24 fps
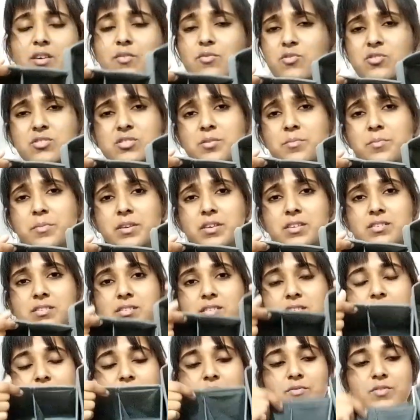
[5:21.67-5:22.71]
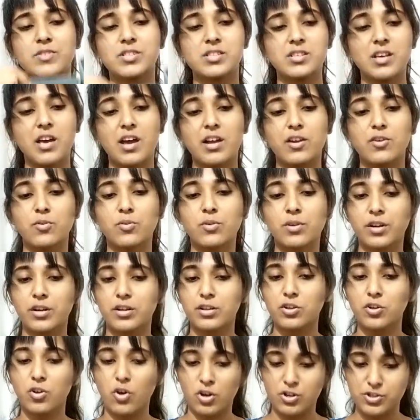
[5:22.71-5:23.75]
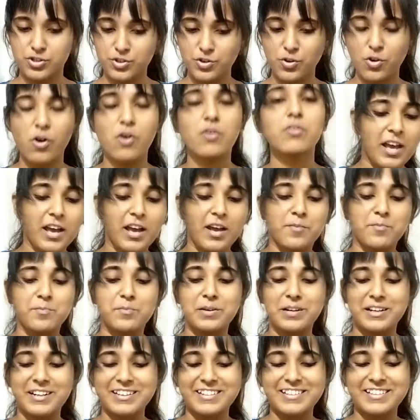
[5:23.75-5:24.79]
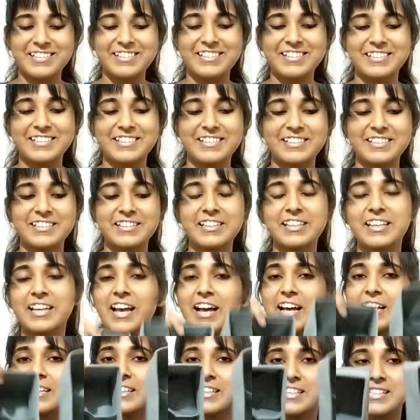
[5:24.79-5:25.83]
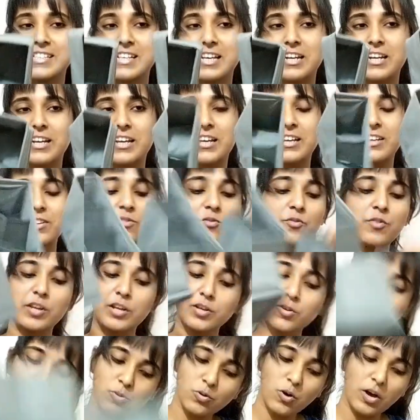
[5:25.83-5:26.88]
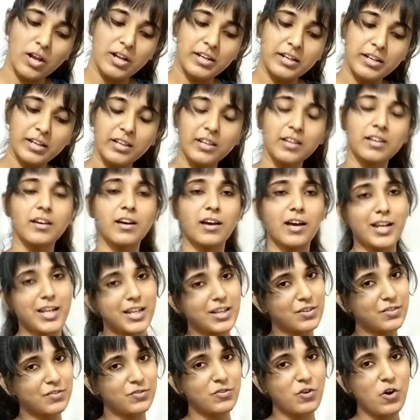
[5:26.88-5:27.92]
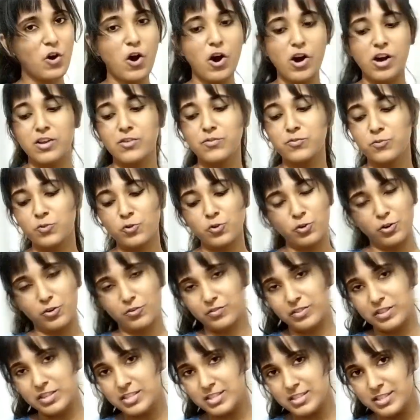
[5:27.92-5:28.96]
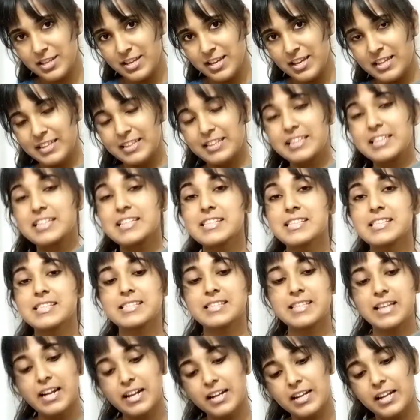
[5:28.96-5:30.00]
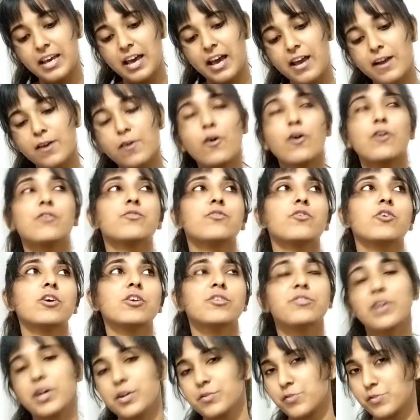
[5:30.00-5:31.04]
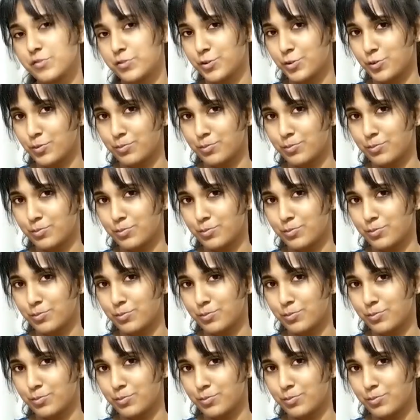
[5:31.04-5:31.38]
for some reason which I don't get the logic of, but yeah, these are again very good quality. I love all four of these. This set I got for 550